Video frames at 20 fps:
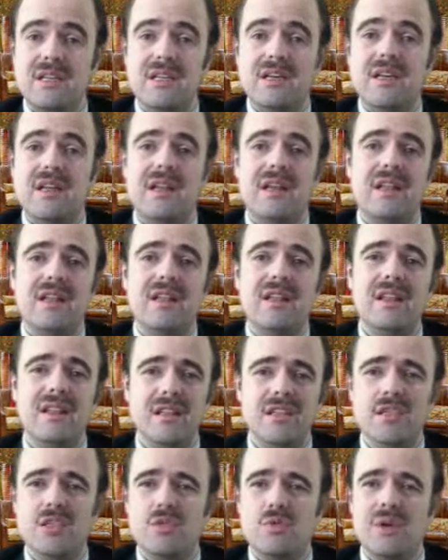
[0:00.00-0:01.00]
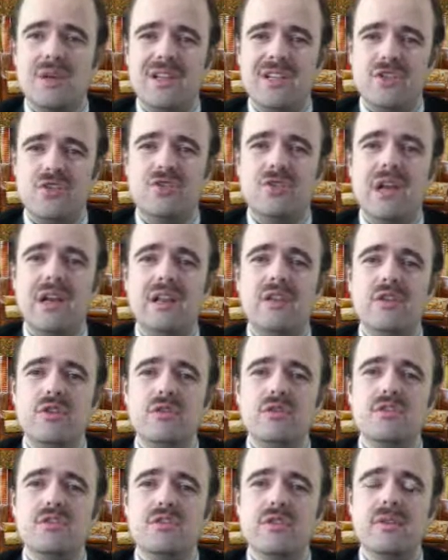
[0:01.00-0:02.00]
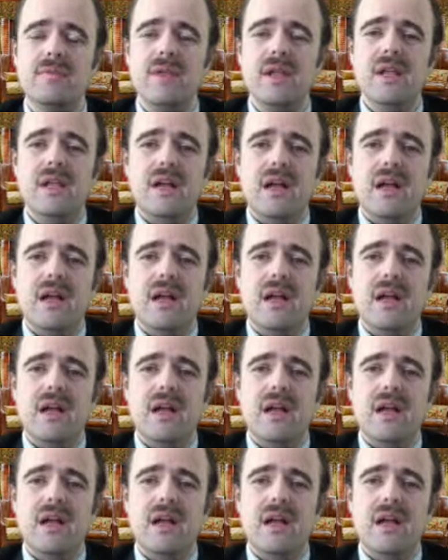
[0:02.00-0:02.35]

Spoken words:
And I think this is what is really useful